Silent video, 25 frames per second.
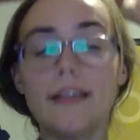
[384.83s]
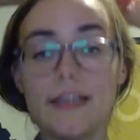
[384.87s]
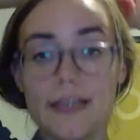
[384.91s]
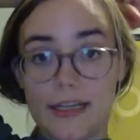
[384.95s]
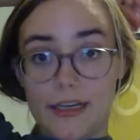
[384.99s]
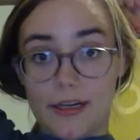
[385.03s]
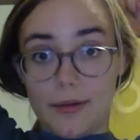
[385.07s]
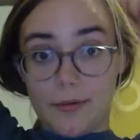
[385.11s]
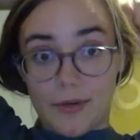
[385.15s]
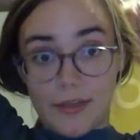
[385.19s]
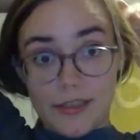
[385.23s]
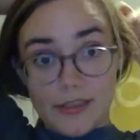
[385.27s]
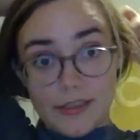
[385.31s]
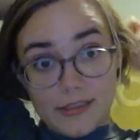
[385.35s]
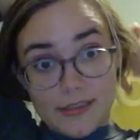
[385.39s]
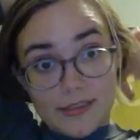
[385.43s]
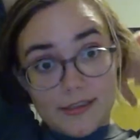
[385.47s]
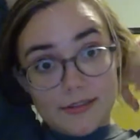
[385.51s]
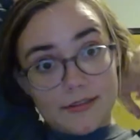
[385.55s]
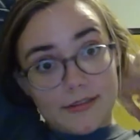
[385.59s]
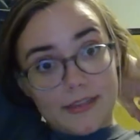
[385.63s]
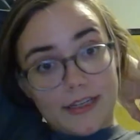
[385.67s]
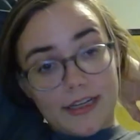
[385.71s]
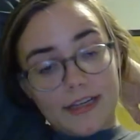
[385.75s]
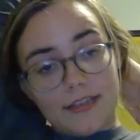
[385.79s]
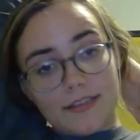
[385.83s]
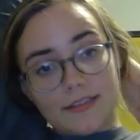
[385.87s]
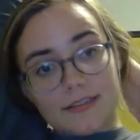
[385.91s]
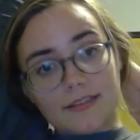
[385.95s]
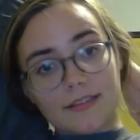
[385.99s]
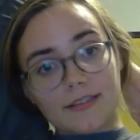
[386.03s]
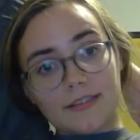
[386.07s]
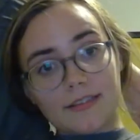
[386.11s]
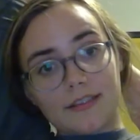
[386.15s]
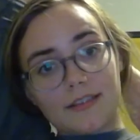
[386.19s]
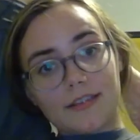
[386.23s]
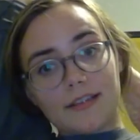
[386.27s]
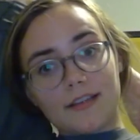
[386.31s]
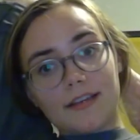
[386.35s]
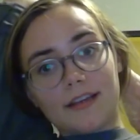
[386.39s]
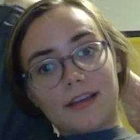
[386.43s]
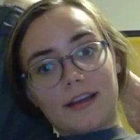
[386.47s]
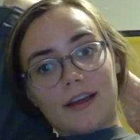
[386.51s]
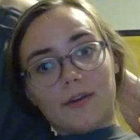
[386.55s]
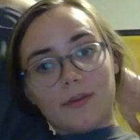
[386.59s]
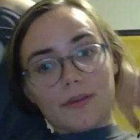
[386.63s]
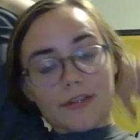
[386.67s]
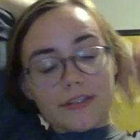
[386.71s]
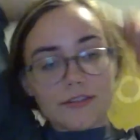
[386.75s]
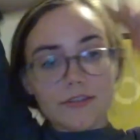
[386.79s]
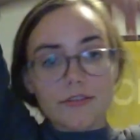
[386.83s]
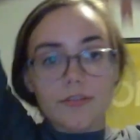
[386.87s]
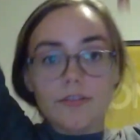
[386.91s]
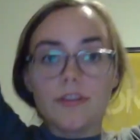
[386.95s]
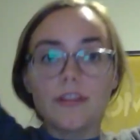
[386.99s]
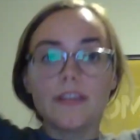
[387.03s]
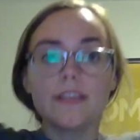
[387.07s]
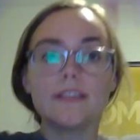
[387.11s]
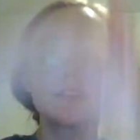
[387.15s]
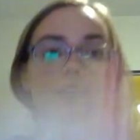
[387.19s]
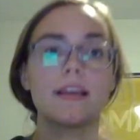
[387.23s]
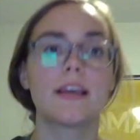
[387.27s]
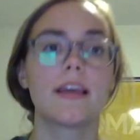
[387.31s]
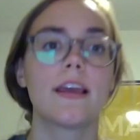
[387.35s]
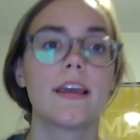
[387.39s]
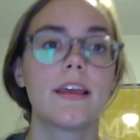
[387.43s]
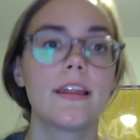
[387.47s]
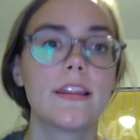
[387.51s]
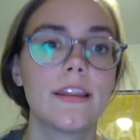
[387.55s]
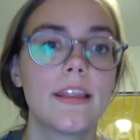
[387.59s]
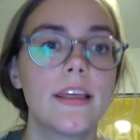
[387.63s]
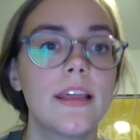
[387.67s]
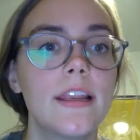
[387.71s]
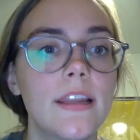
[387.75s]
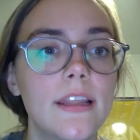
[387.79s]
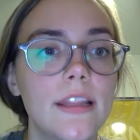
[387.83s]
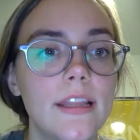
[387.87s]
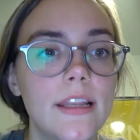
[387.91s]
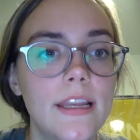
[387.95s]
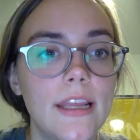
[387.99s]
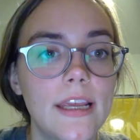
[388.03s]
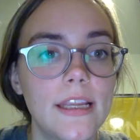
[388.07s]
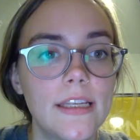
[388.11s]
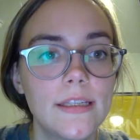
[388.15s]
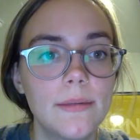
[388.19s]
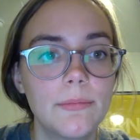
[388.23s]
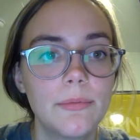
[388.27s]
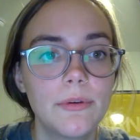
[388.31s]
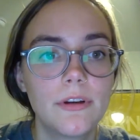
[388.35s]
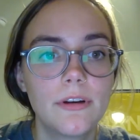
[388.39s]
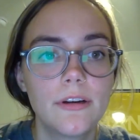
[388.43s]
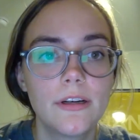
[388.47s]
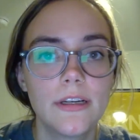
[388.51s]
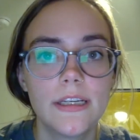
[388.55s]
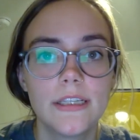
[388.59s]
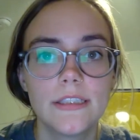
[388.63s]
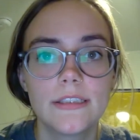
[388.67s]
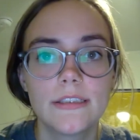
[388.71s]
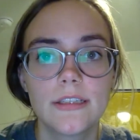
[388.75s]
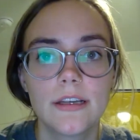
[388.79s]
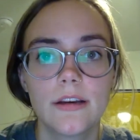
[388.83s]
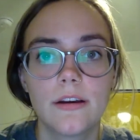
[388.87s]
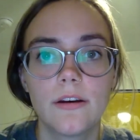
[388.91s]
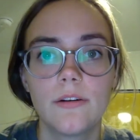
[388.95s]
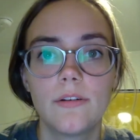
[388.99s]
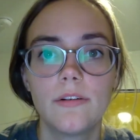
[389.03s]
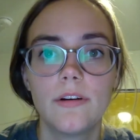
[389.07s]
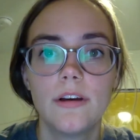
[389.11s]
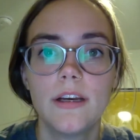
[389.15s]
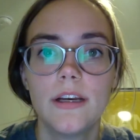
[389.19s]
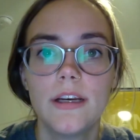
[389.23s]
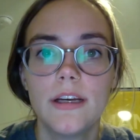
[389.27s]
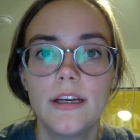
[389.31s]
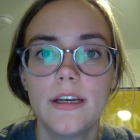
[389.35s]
Anyways, and I always do these at the end of the day typically, so,